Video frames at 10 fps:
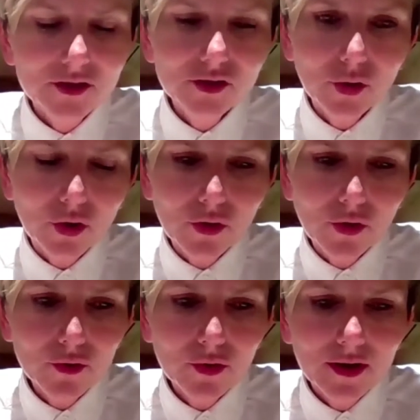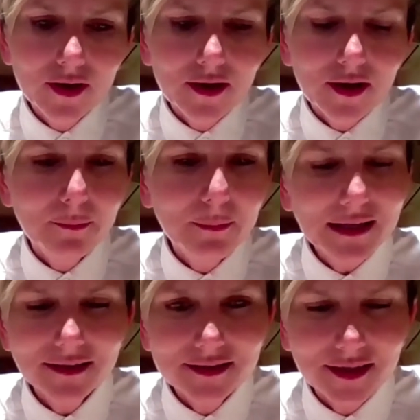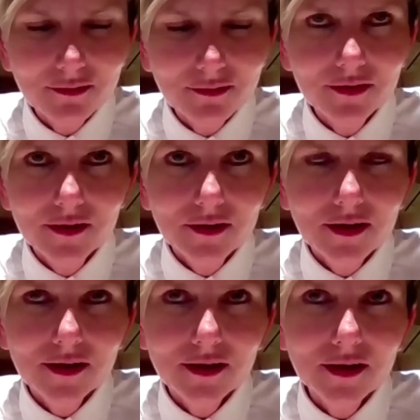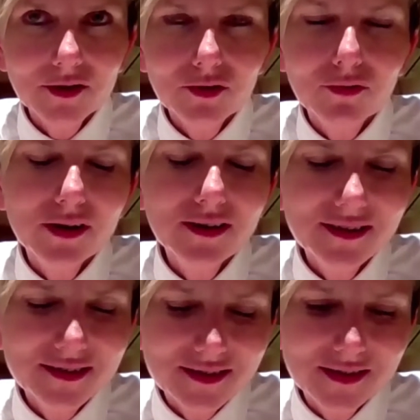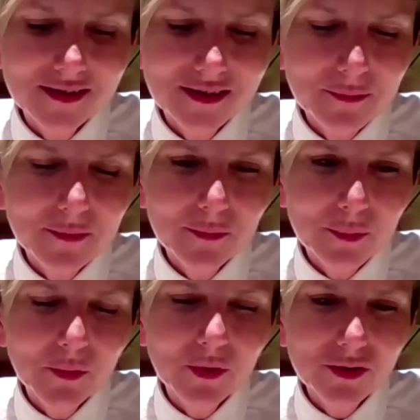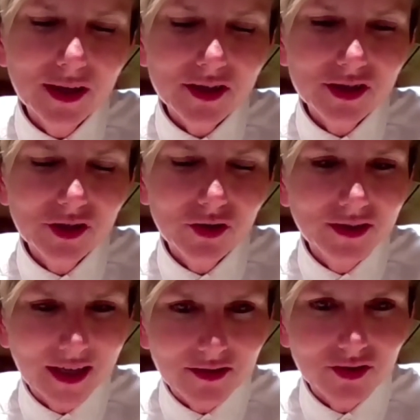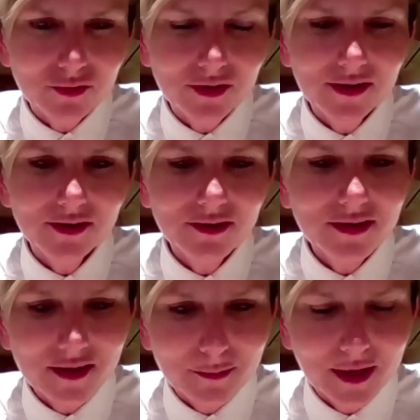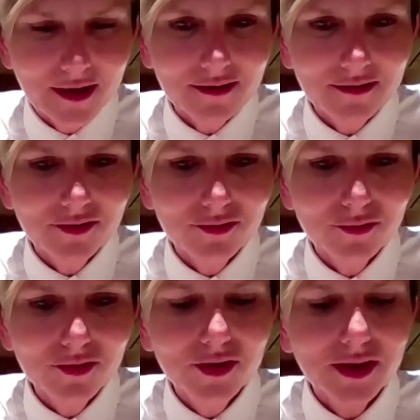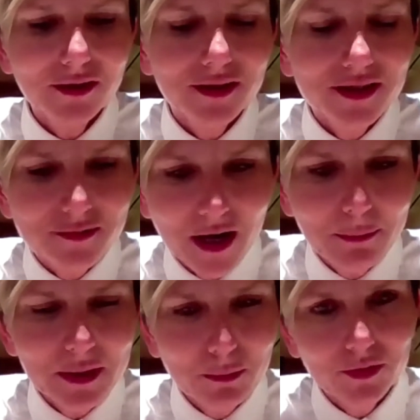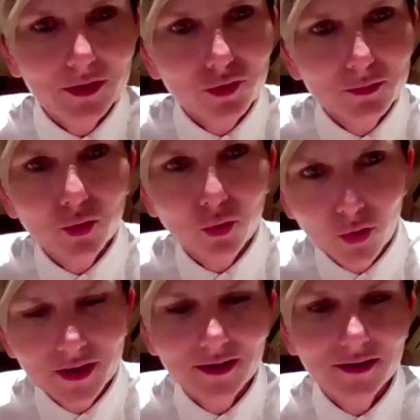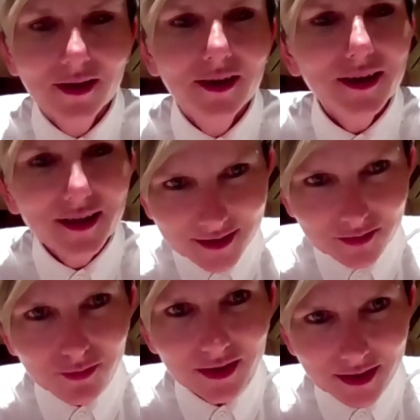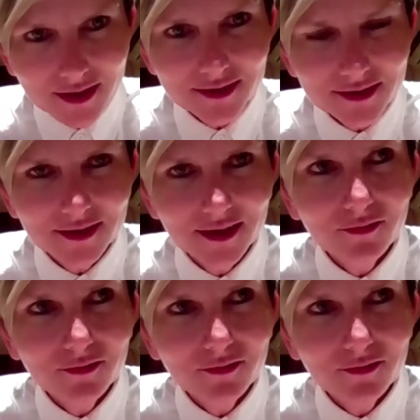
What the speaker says: So although I'm making sound, you know, very easy, but when you actually go down to it and you think about it, and you get the smart people in the room talking, it is really easy.